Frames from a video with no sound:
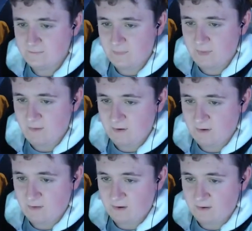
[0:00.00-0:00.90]
And then we're
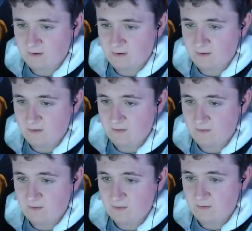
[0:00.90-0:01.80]
going
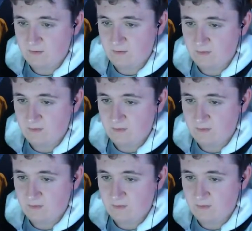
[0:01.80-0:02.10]
to